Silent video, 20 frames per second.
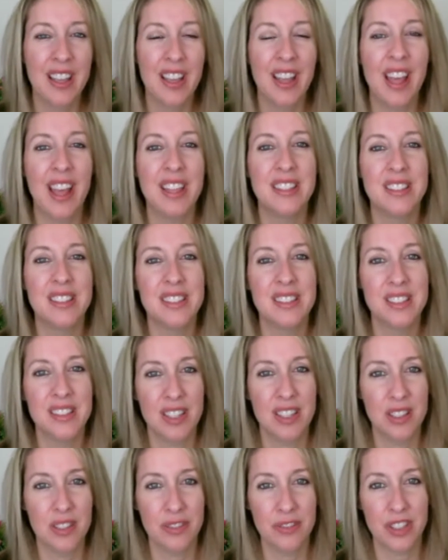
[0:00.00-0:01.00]
It
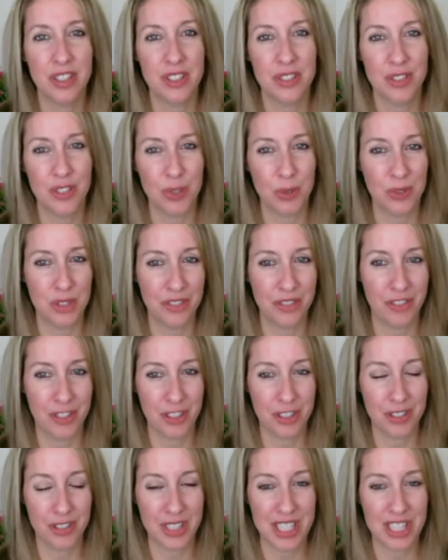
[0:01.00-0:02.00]
still feels so
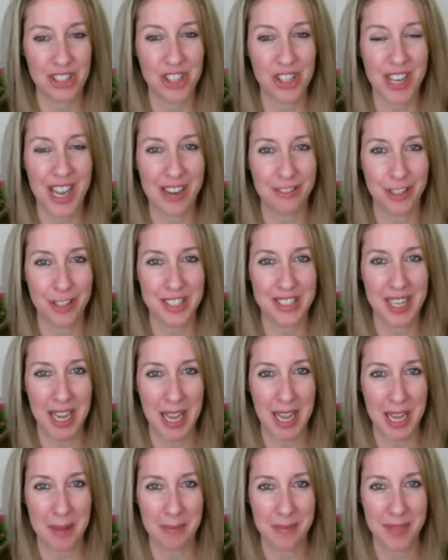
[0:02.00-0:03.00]
difficult each and every
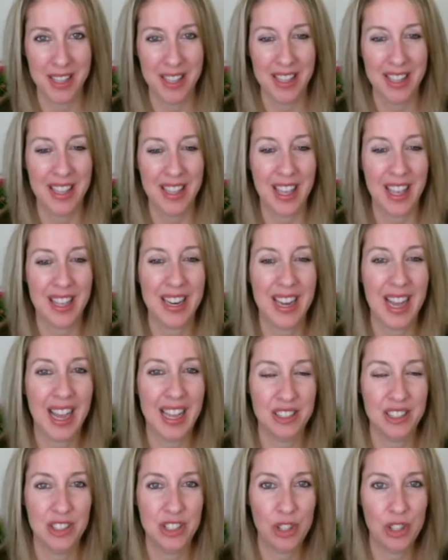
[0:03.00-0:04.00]
time. And
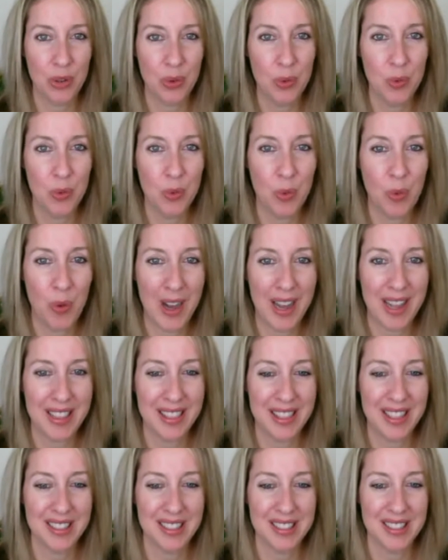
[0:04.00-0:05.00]
I don't
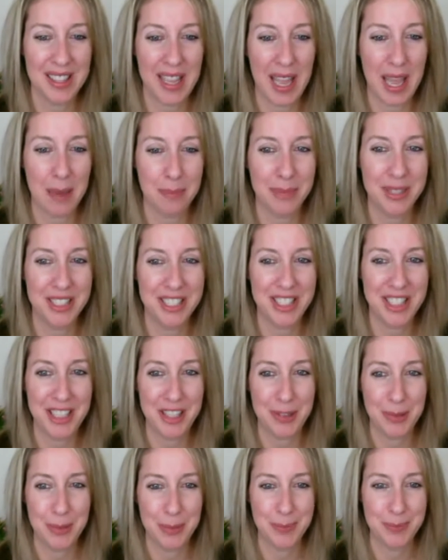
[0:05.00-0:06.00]
want this to happen to
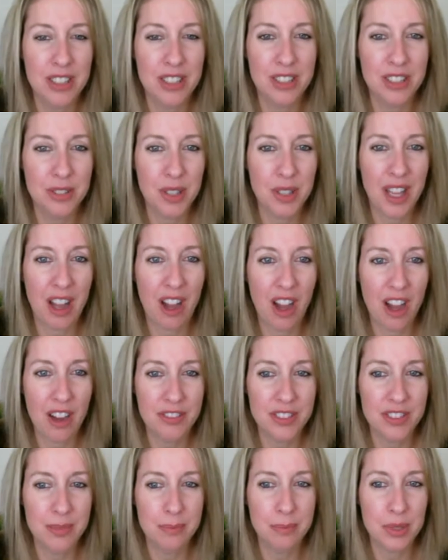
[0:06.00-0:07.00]
you. Runners
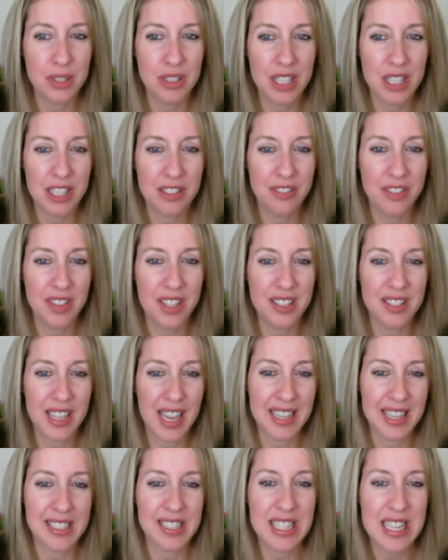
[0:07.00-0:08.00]
often believe this
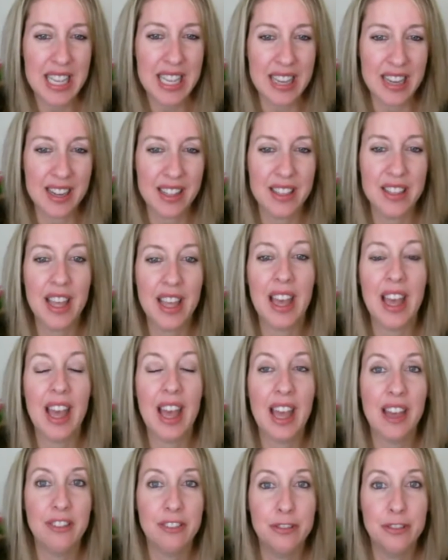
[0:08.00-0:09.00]
idea that
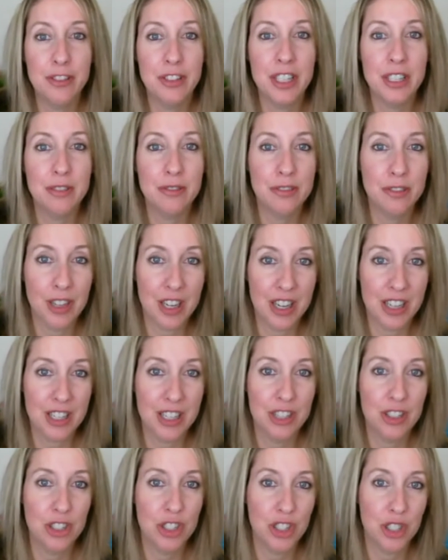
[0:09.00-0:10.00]
every
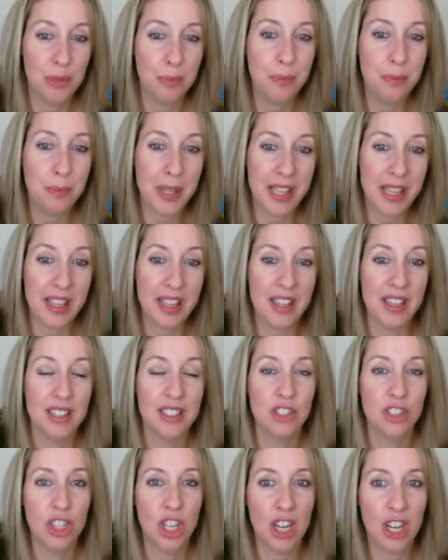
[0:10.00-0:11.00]
run should be
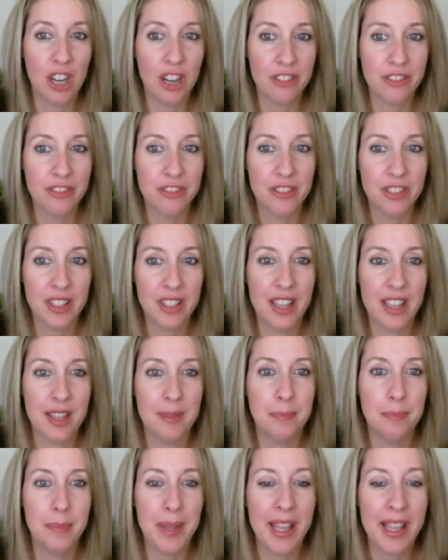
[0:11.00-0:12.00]
tough
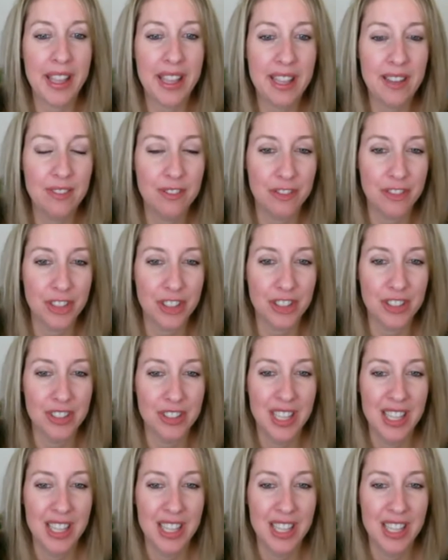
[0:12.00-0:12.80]
and painful.